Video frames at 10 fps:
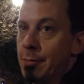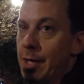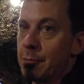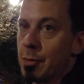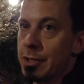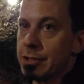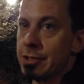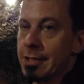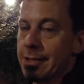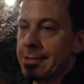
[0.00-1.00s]
Bainbridge
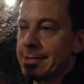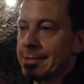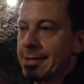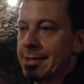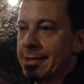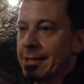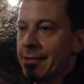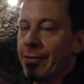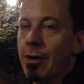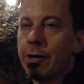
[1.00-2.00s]
okay. is uh,
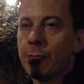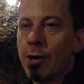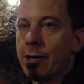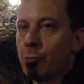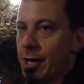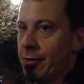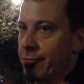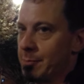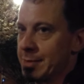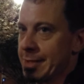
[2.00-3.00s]
a ferry right away
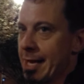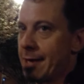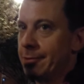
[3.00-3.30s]
from you Seattle. Know what?